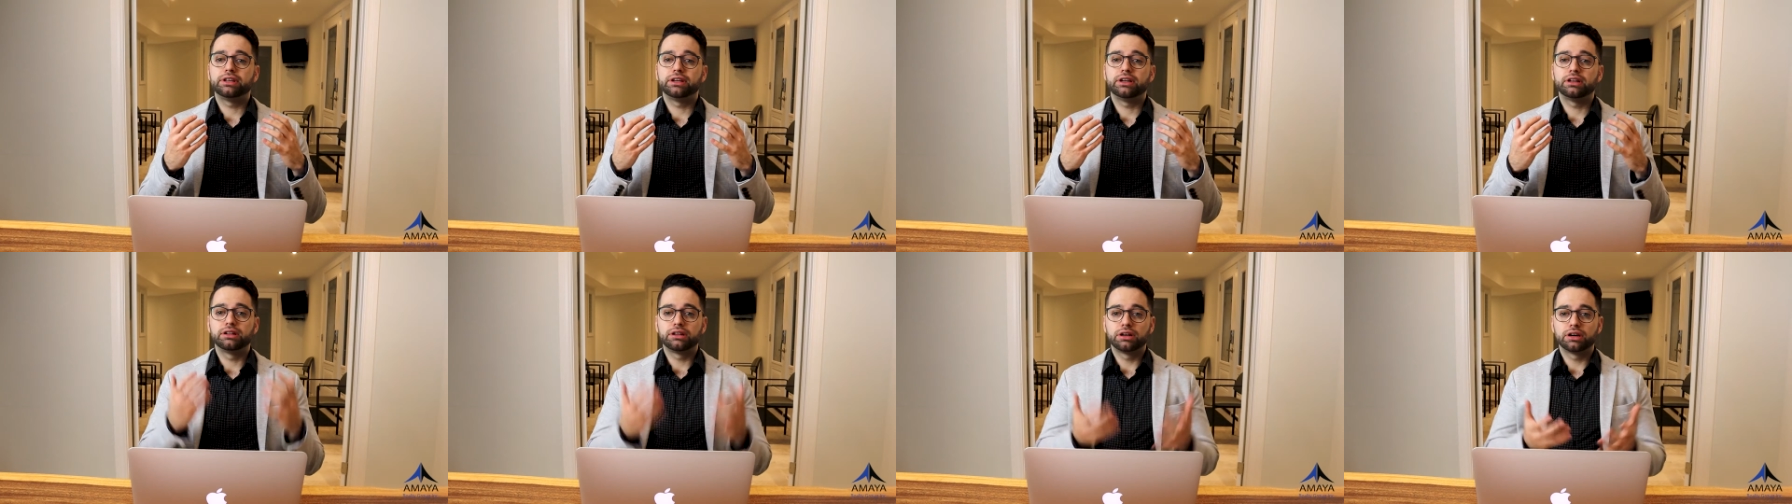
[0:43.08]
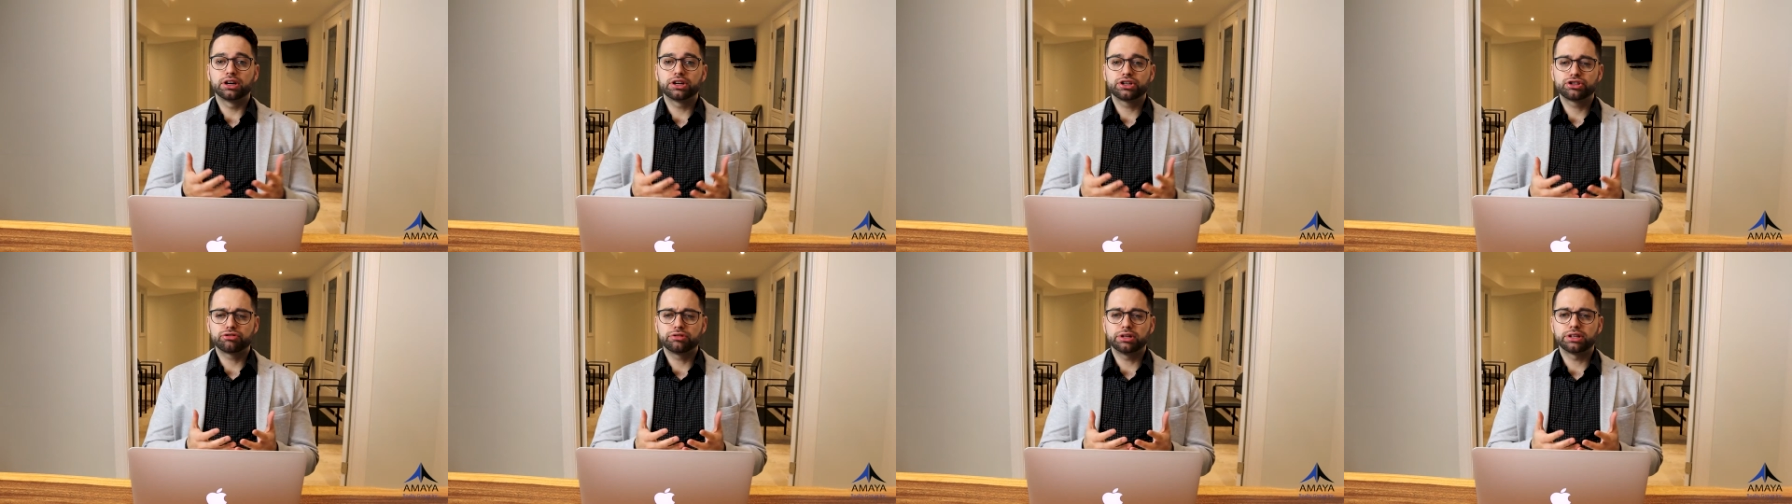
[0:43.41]
the
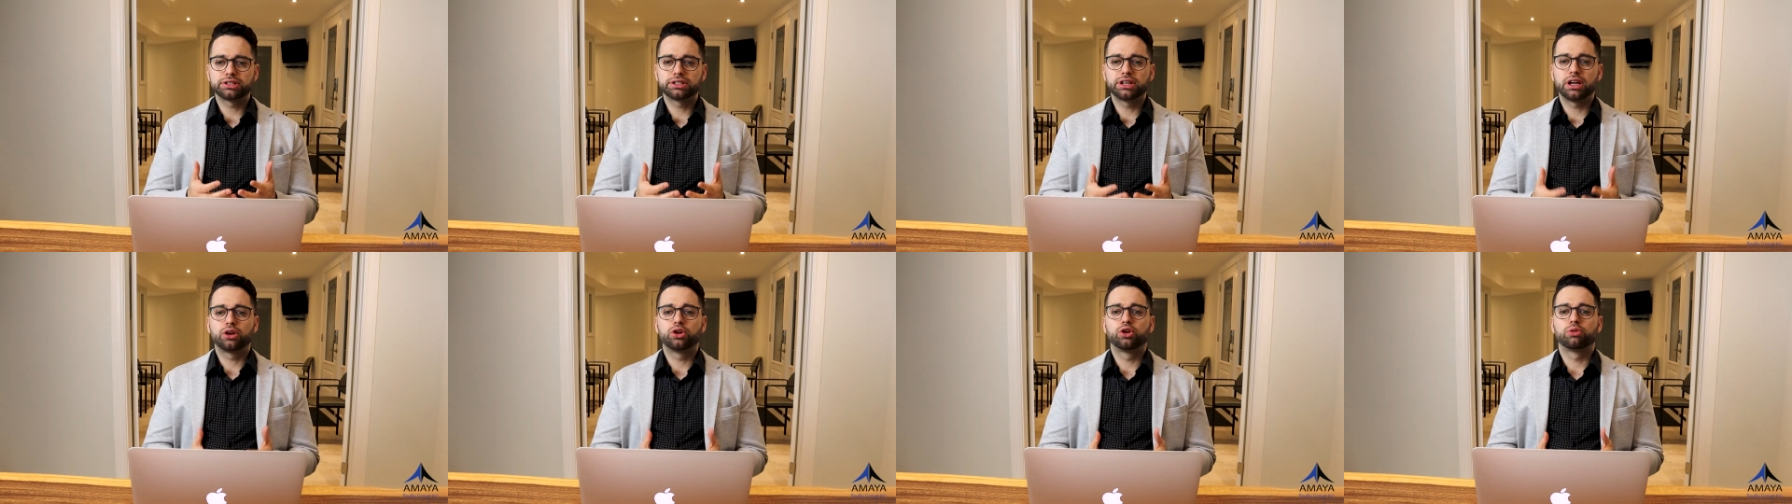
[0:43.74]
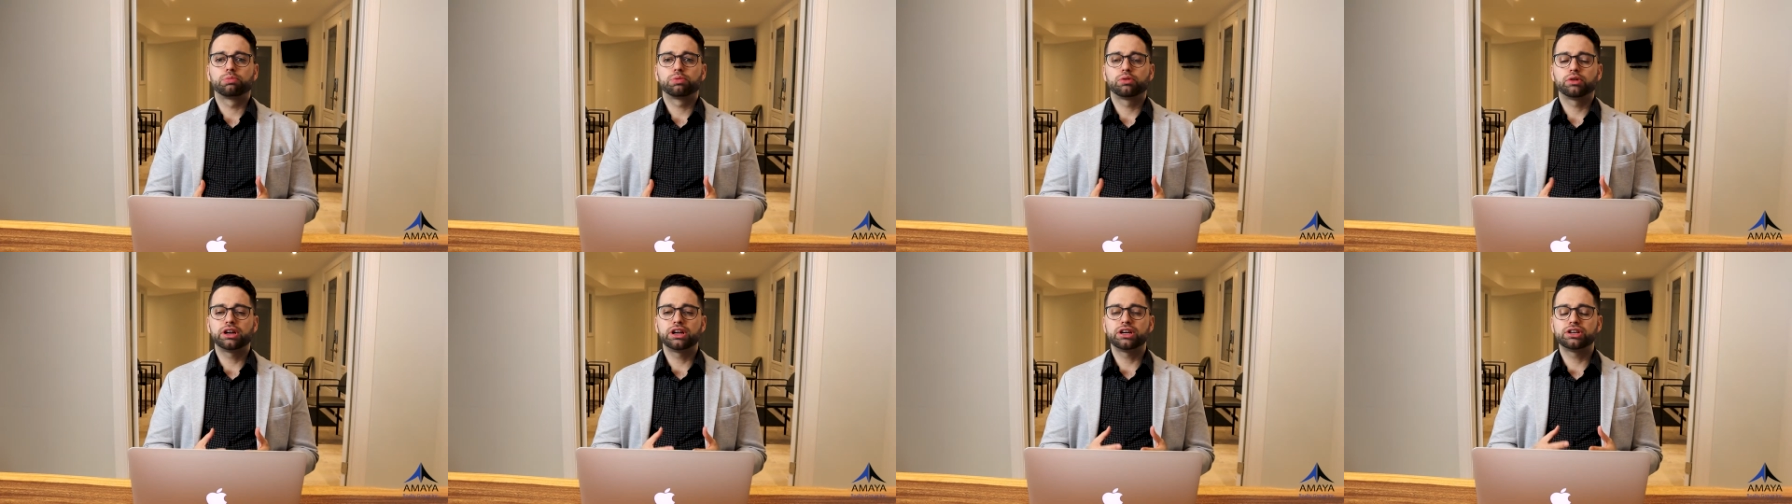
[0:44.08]
large real estate
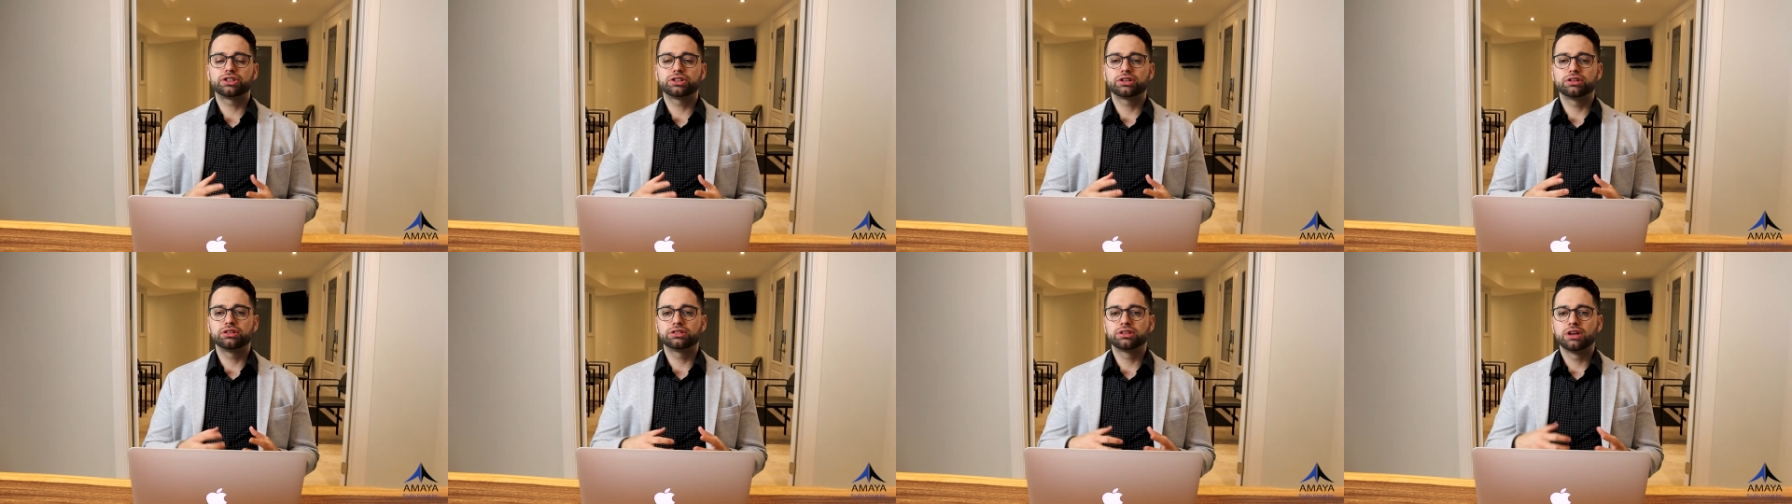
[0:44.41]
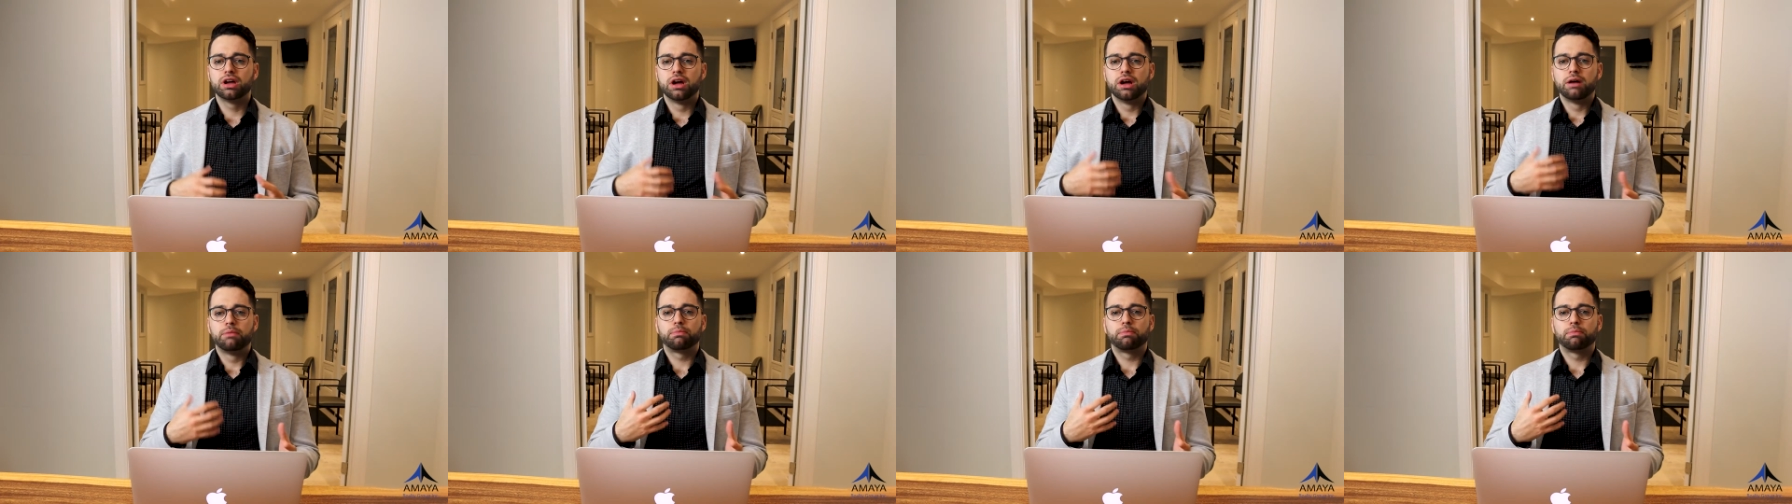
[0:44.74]
corporations